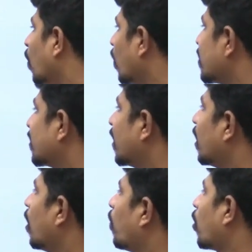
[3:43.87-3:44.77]
What is
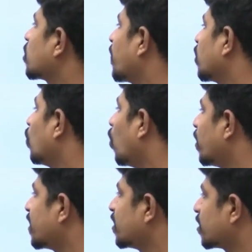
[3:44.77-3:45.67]
the prospective
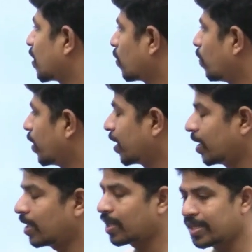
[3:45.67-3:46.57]
voltage in a circuit breaker?